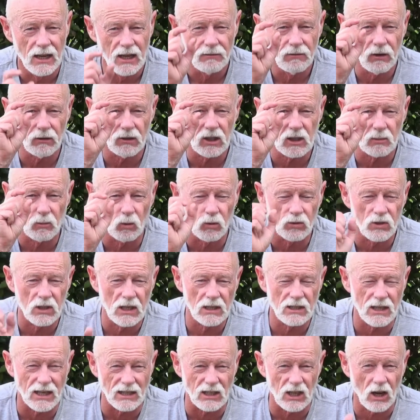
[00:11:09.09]
Very small
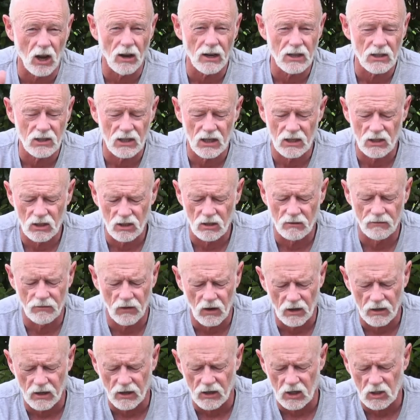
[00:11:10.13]
sensor. It's the kind of sensor you'd
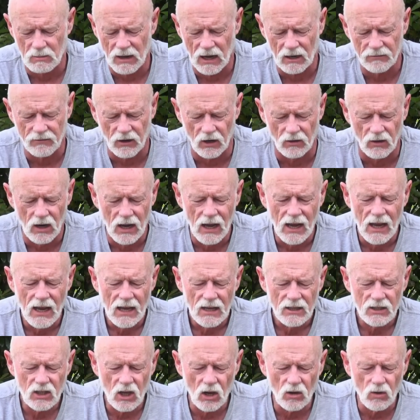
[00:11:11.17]
find in a smartphone.
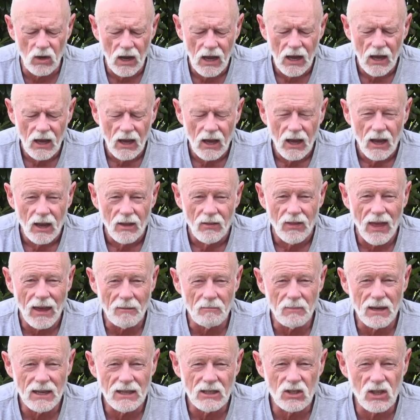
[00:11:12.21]
So that
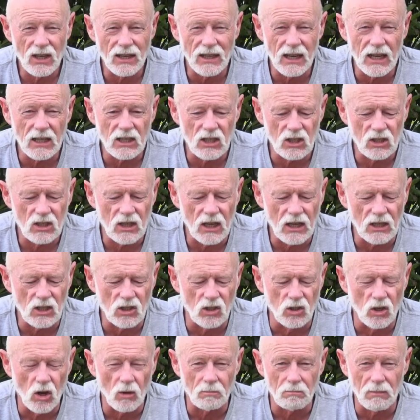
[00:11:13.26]
means that it's
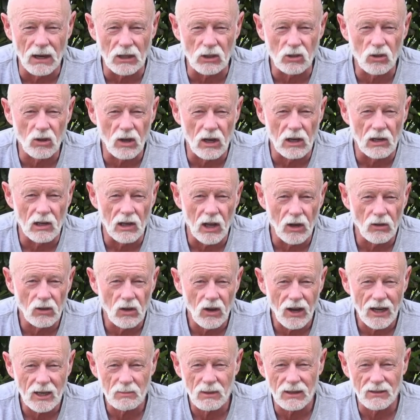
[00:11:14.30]
not much good in low
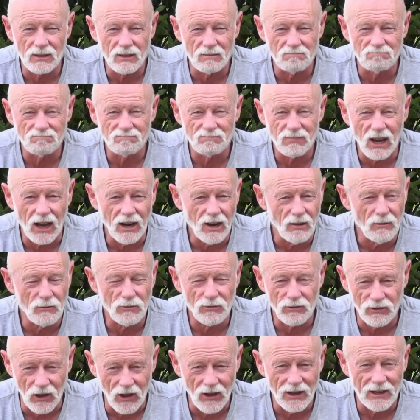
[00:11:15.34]
light, but I don't
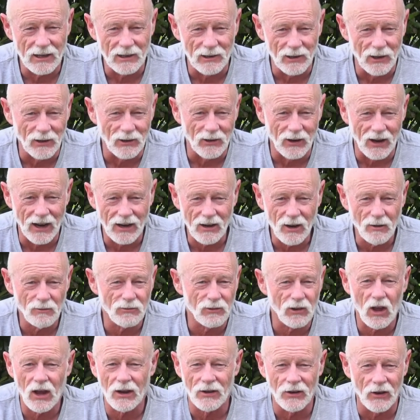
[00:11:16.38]
fly in low light. I don't
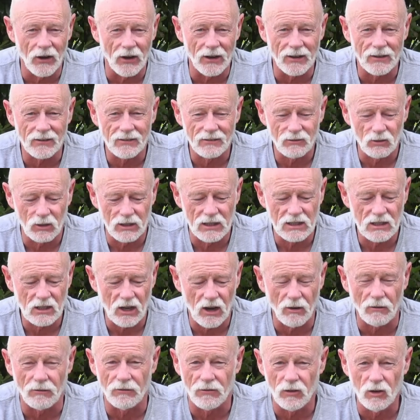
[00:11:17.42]
fly at night. Well, at least I
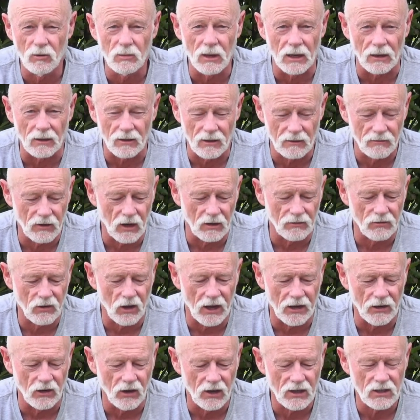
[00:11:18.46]
don't film it if I fly
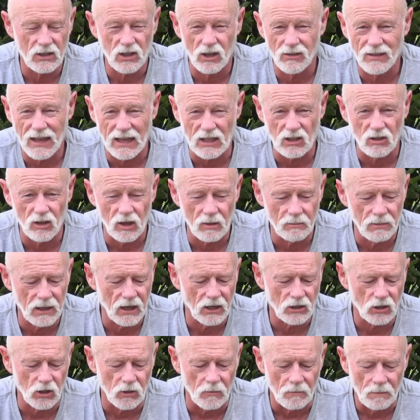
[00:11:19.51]
at night, so that's not a big
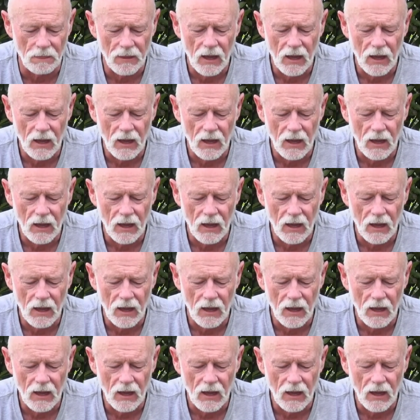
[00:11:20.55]
issue.